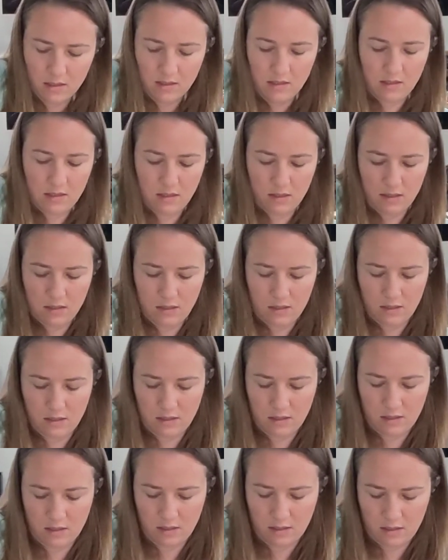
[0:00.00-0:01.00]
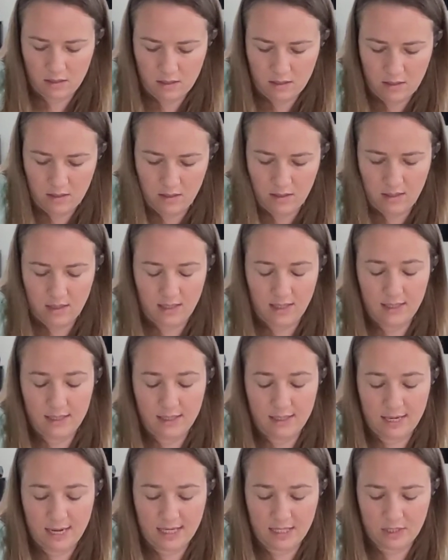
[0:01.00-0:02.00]
And this
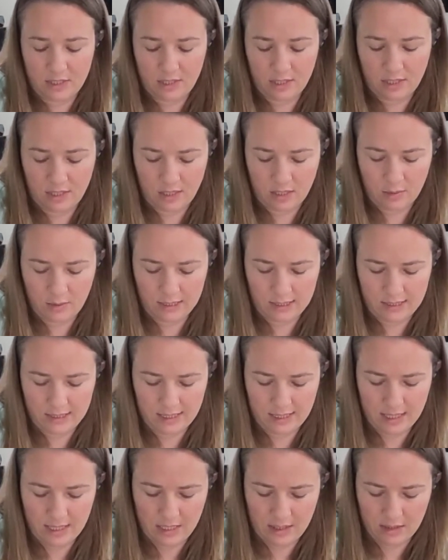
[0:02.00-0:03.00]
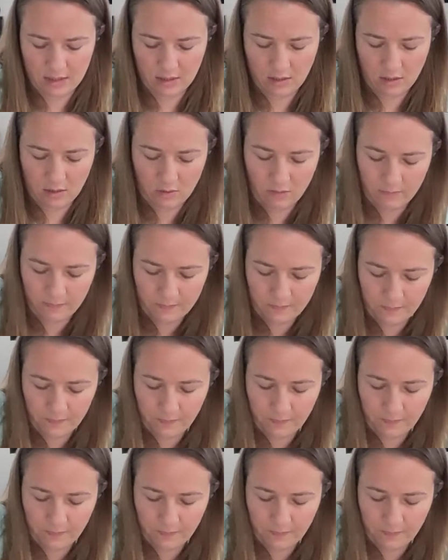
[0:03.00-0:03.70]
is actually a little bit sticky, so